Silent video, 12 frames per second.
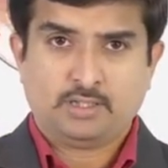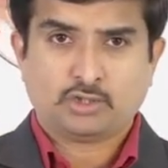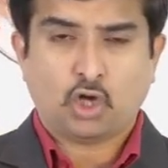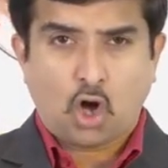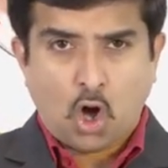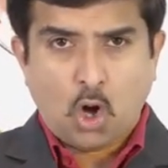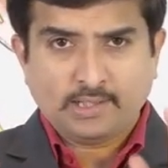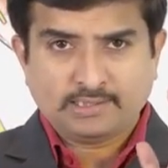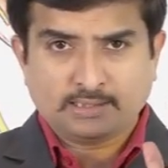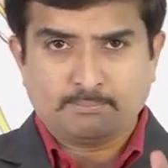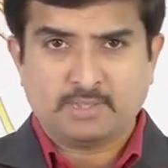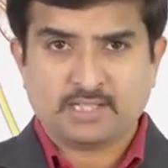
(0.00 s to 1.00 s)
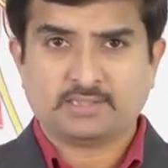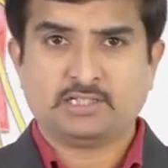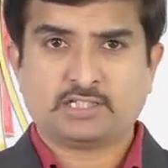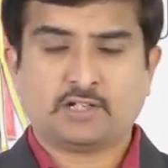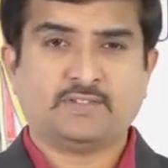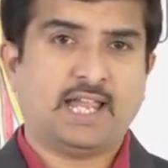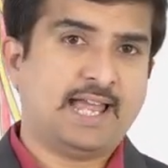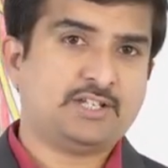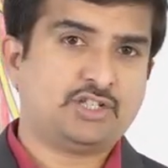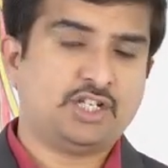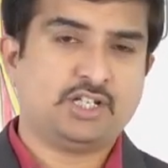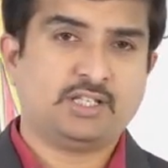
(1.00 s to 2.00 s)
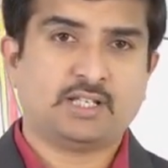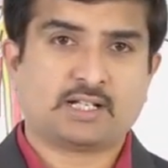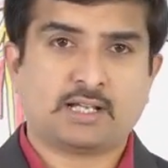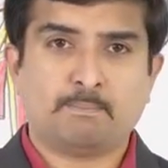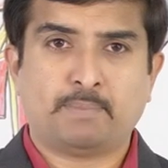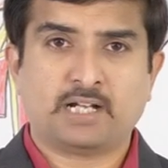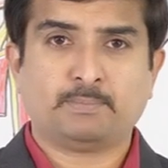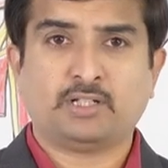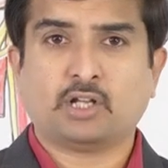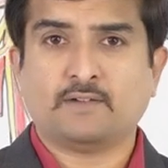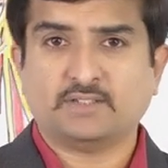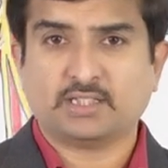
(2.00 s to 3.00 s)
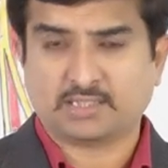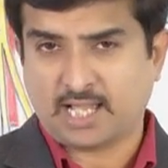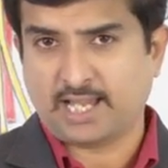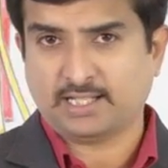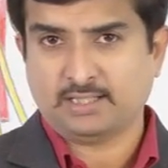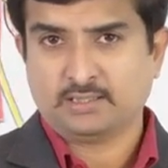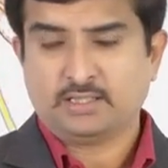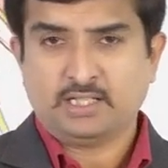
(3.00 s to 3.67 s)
So all the muscles of the anterior compartment of the thigh